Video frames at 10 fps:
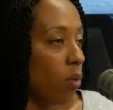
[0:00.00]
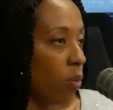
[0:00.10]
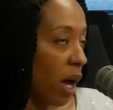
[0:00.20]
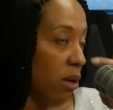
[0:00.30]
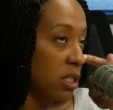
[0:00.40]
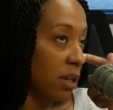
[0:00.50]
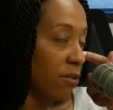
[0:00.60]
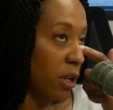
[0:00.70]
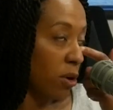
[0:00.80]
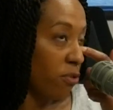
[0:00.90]
Well, I'll
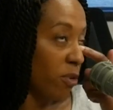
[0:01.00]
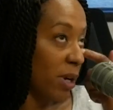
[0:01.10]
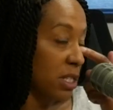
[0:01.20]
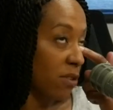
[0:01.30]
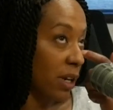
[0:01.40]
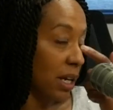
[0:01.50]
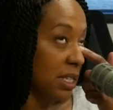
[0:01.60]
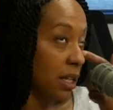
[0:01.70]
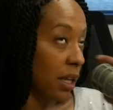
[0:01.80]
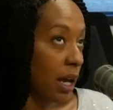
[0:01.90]
say, for myself, like I
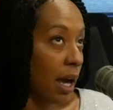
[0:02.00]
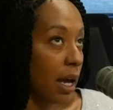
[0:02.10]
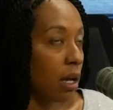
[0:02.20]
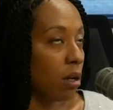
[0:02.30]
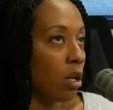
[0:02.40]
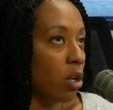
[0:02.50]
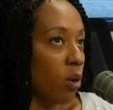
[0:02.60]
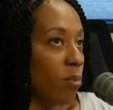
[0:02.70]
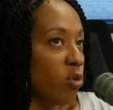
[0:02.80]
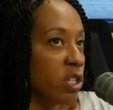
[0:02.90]
said, like I
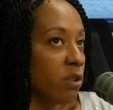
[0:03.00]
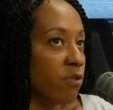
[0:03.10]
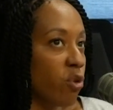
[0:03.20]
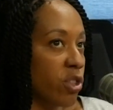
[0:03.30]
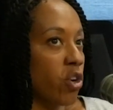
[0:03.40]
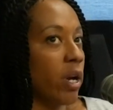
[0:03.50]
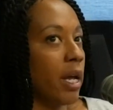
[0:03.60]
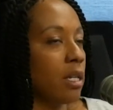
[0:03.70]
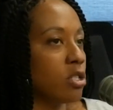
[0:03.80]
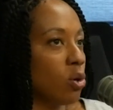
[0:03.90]
moved here in 4th
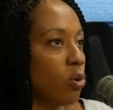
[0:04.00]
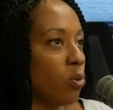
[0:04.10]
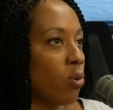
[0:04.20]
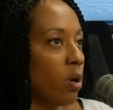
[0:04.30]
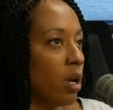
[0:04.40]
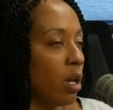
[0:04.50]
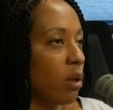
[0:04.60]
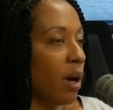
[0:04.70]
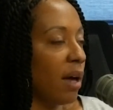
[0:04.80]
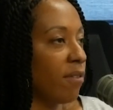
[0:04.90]
grade, so
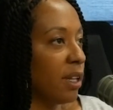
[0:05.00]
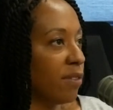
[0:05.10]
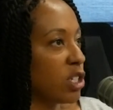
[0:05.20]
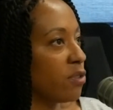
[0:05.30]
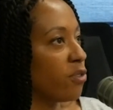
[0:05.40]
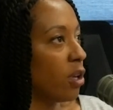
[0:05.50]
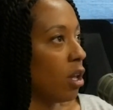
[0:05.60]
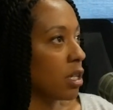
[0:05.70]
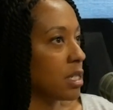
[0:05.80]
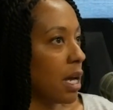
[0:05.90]
I've lived here for a
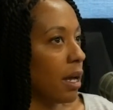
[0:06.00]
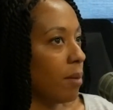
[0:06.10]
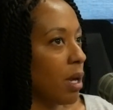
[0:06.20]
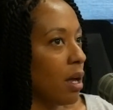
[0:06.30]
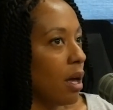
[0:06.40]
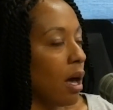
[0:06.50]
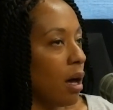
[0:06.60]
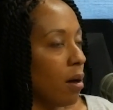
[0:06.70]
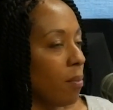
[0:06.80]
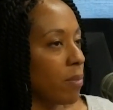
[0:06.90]
long time.
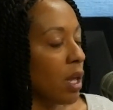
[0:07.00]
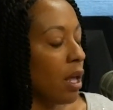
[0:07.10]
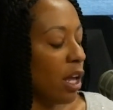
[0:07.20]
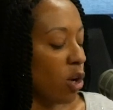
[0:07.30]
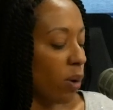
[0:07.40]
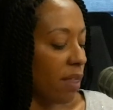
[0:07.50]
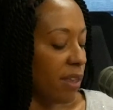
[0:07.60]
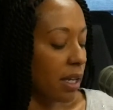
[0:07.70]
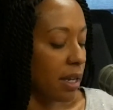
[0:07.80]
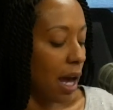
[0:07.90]
And I
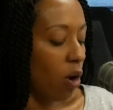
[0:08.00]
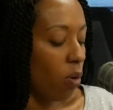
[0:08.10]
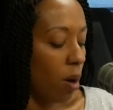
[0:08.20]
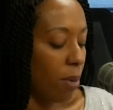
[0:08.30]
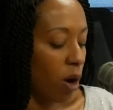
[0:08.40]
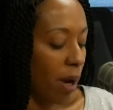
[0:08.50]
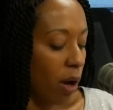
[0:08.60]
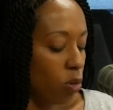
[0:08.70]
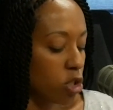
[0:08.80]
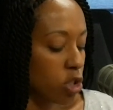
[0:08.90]
think now about
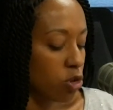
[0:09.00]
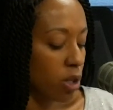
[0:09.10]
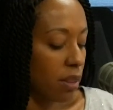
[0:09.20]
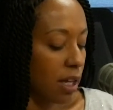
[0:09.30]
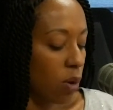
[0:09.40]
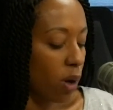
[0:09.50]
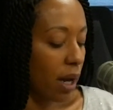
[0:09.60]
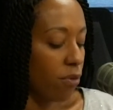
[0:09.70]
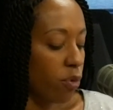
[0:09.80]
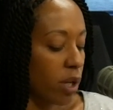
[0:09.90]
my own children, I think what
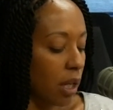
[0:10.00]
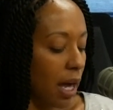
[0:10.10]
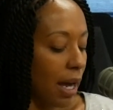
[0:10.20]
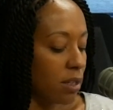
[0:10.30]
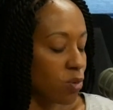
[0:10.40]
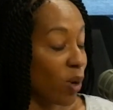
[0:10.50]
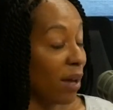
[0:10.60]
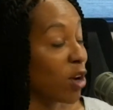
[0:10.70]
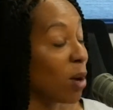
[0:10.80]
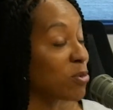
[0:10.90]
I've
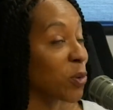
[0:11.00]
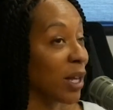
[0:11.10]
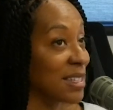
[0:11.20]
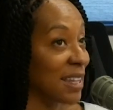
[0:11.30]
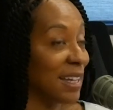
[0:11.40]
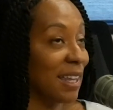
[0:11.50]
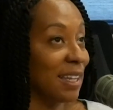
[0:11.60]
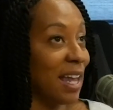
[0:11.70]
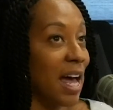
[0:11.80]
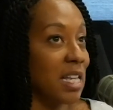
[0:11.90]
come to realize, I think in
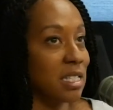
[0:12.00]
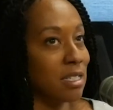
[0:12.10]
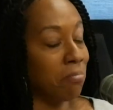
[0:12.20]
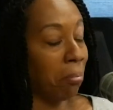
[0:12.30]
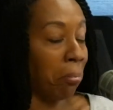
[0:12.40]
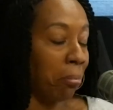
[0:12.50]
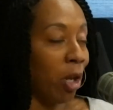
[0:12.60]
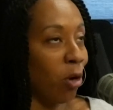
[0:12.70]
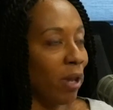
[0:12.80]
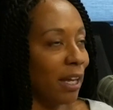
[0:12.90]
the last,
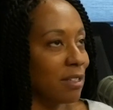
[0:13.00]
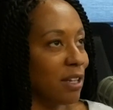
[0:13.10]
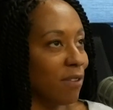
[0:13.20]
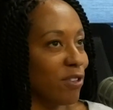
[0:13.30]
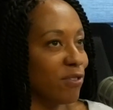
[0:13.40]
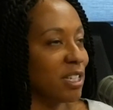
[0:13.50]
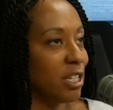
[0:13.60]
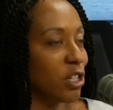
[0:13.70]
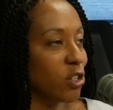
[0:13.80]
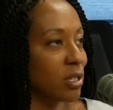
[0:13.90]
like 10,
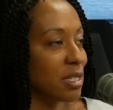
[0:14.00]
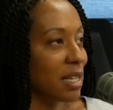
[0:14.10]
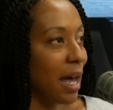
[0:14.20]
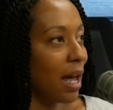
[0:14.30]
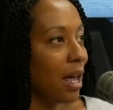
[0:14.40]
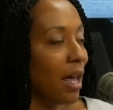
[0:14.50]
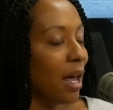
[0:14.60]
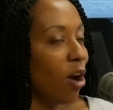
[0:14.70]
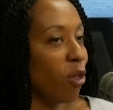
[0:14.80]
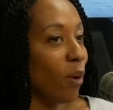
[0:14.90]
15 years, is that
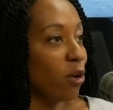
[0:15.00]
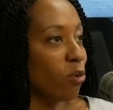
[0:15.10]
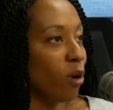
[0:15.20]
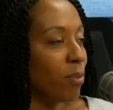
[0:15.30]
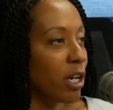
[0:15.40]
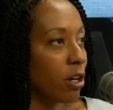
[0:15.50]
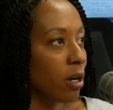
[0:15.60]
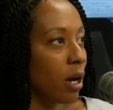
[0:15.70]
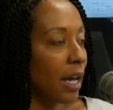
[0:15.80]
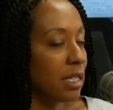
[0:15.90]
although I grew up
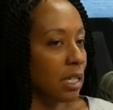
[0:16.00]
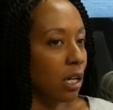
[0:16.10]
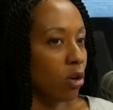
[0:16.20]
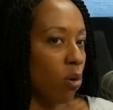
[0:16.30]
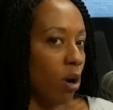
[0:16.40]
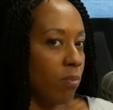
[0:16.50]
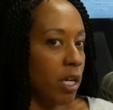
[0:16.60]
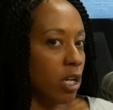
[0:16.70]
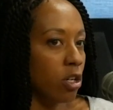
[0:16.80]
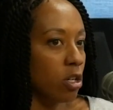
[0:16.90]
here, I didn't grow up
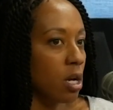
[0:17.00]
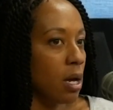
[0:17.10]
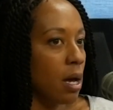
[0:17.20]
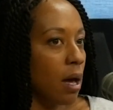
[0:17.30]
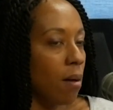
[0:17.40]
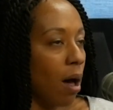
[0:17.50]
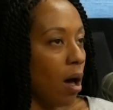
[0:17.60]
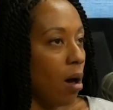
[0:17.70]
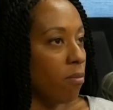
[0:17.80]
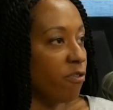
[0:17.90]
here
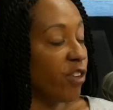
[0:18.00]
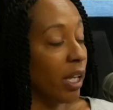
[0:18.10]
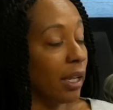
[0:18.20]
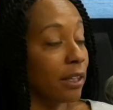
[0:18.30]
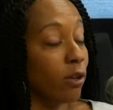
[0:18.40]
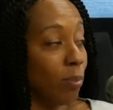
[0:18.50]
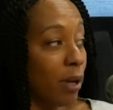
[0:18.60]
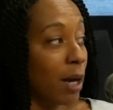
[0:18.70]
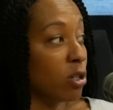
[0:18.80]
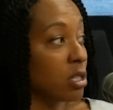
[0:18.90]
feeling like the only
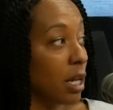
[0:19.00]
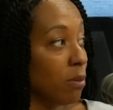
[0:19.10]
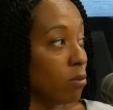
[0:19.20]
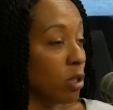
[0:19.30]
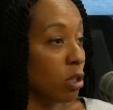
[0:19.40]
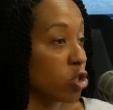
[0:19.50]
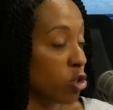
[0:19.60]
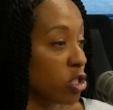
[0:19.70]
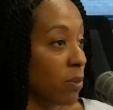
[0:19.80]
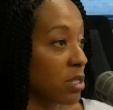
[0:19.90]
black person. The
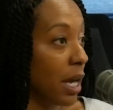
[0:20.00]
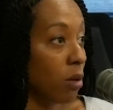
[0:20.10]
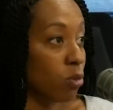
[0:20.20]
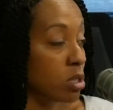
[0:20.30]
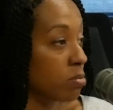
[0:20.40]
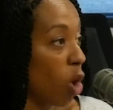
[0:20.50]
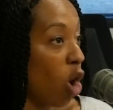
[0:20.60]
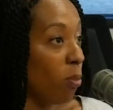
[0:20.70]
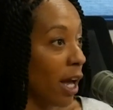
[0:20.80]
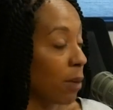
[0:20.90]
church I was at was
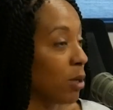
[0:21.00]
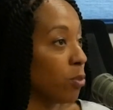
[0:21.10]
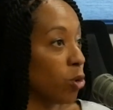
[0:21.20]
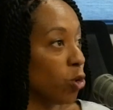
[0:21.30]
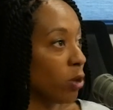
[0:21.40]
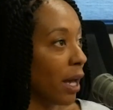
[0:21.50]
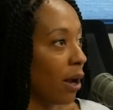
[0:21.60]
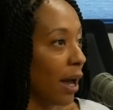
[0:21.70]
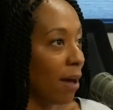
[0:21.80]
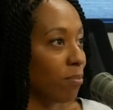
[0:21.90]
all black people.
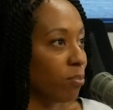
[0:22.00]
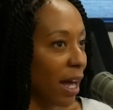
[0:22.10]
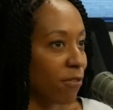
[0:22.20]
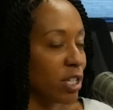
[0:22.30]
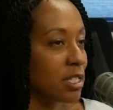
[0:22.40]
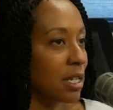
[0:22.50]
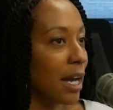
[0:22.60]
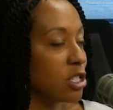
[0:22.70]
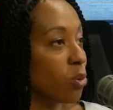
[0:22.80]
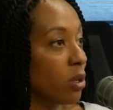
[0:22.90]
I had black friends in
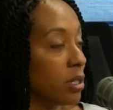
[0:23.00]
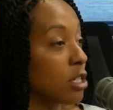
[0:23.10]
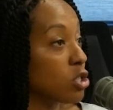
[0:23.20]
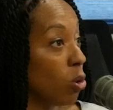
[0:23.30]
high school and things.